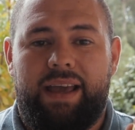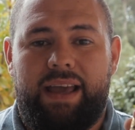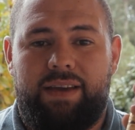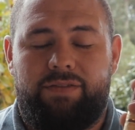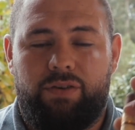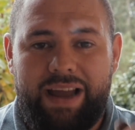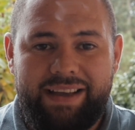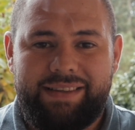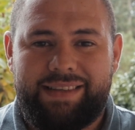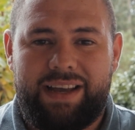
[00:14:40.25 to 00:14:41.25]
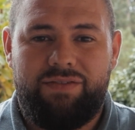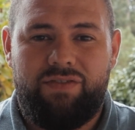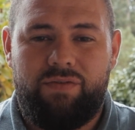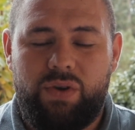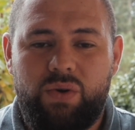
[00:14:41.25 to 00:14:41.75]
if you like this kind of
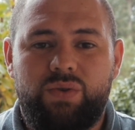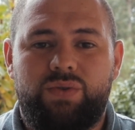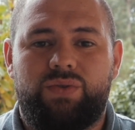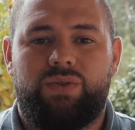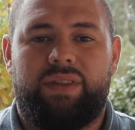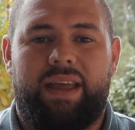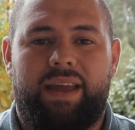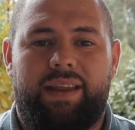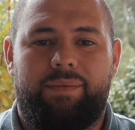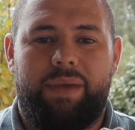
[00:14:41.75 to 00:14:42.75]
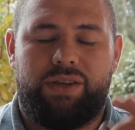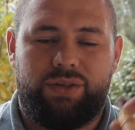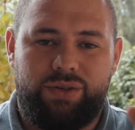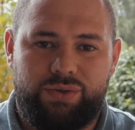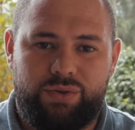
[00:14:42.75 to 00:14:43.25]
reviews, then make
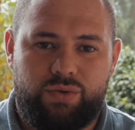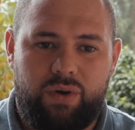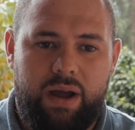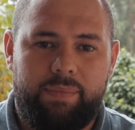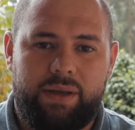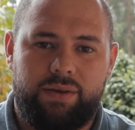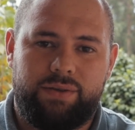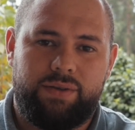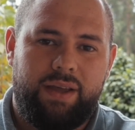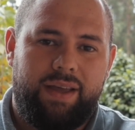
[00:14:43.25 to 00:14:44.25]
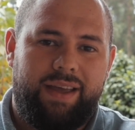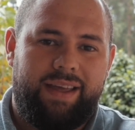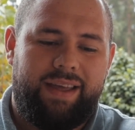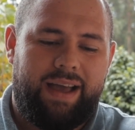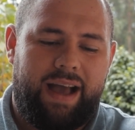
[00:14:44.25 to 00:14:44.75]
sure you subscribe, because
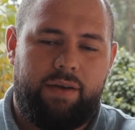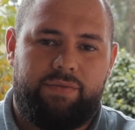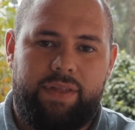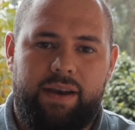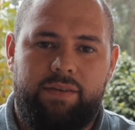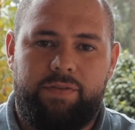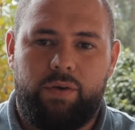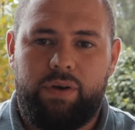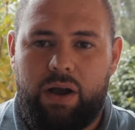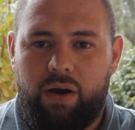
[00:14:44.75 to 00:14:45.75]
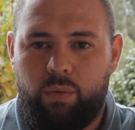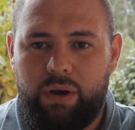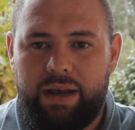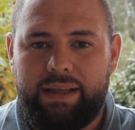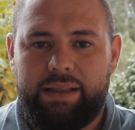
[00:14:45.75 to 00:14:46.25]
I've done a few now. I
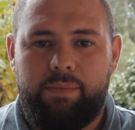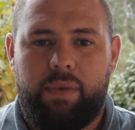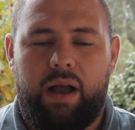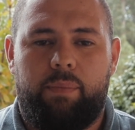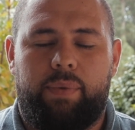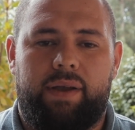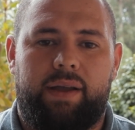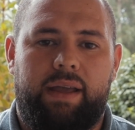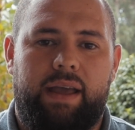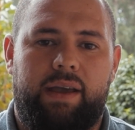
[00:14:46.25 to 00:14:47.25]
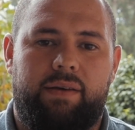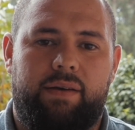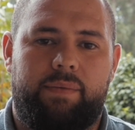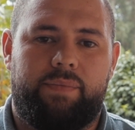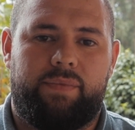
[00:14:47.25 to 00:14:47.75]
will link them up
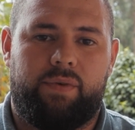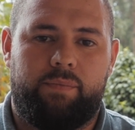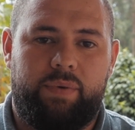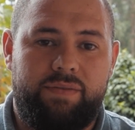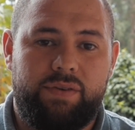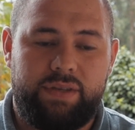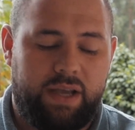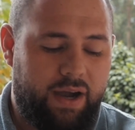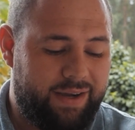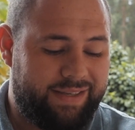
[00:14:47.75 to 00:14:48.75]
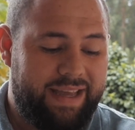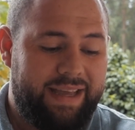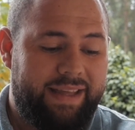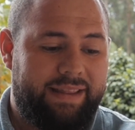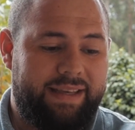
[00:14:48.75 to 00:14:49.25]
from previous cigars.
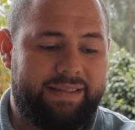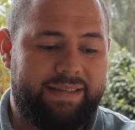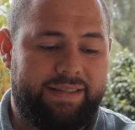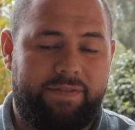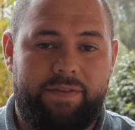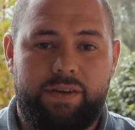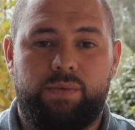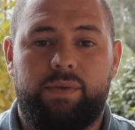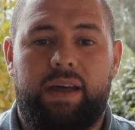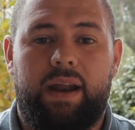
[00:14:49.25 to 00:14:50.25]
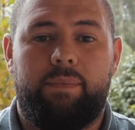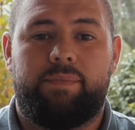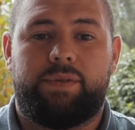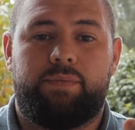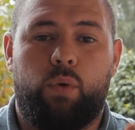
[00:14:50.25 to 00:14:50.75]
This is the first one that
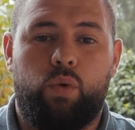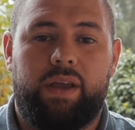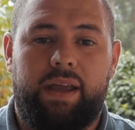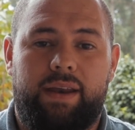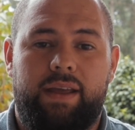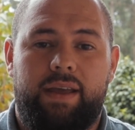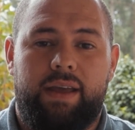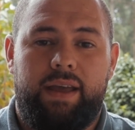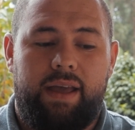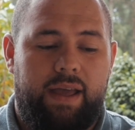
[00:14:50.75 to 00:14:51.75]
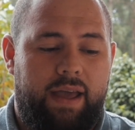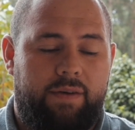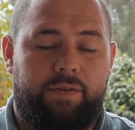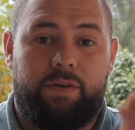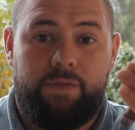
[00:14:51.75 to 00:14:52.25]
I'm smoking
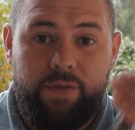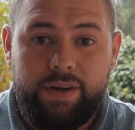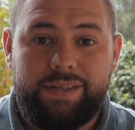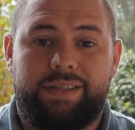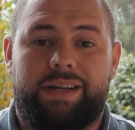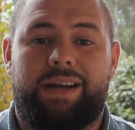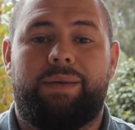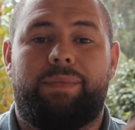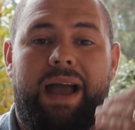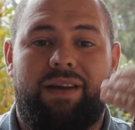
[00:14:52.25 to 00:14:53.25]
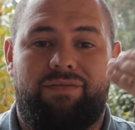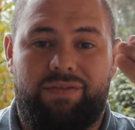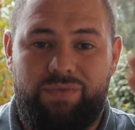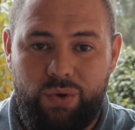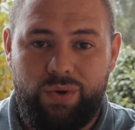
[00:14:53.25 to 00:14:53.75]
for the first time and
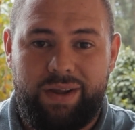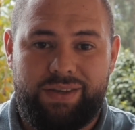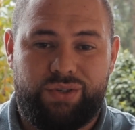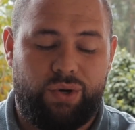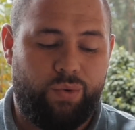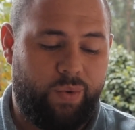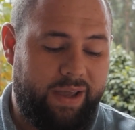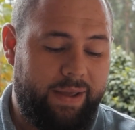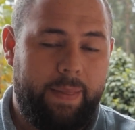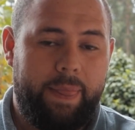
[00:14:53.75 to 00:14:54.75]
reviewing it straight away.